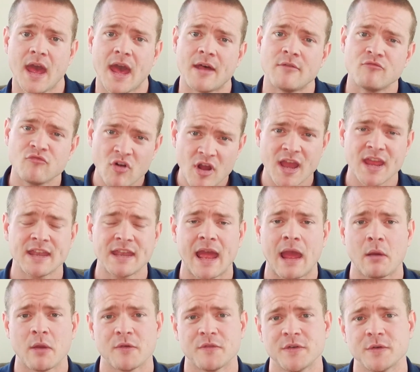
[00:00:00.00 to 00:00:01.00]
And right
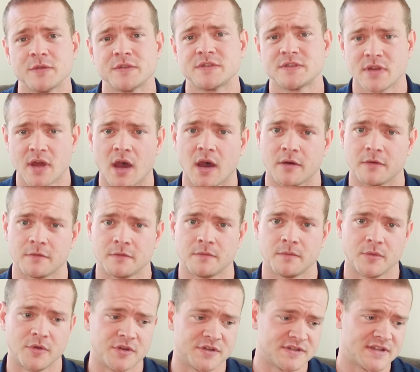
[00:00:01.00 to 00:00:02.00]
now it feels tough
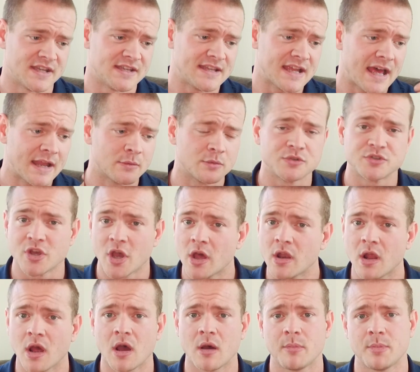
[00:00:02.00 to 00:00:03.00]
because their dad will
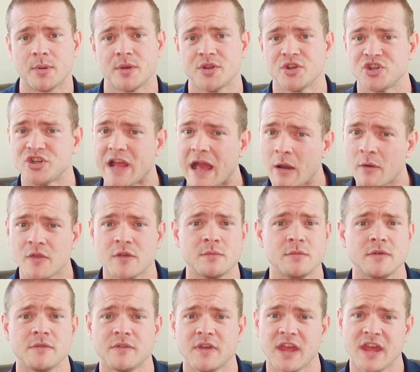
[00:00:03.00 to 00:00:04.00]
turn up, shower
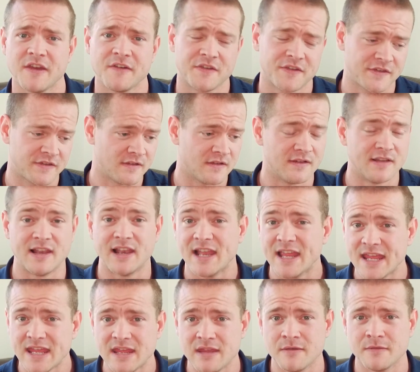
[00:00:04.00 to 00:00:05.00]
them with gifts,
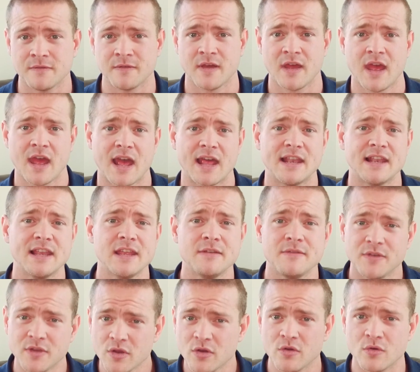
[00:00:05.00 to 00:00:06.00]
leave, and
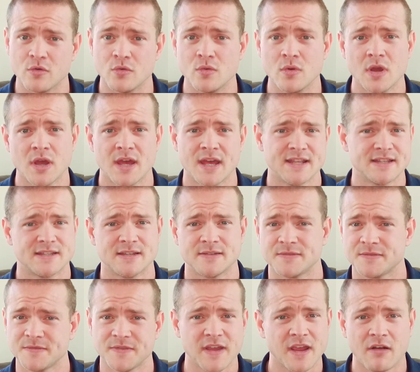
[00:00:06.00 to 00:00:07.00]
leave you to
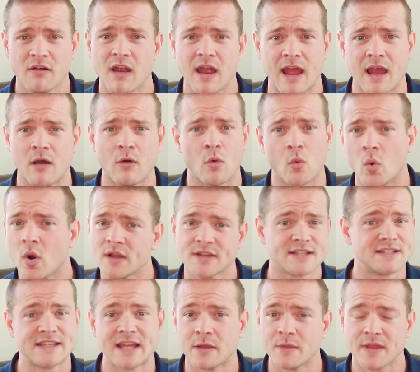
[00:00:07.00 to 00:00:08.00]
figure out what
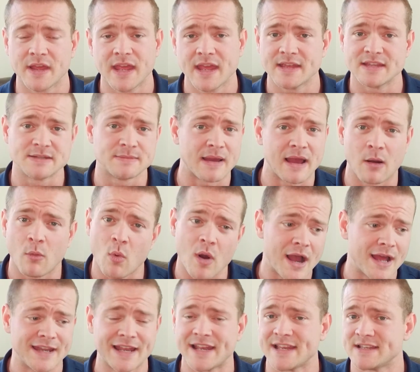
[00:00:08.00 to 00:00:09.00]
to tell the kids about
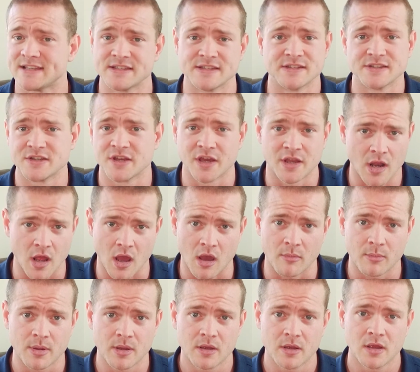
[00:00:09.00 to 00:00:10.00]
why daddy doesn't turn
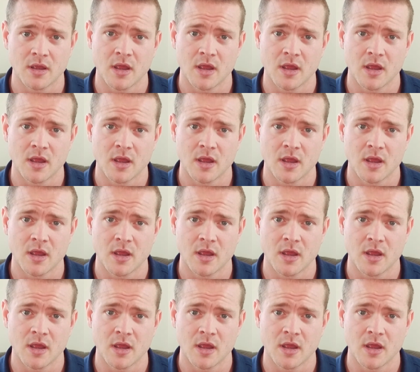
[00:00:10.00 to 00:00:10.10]
up.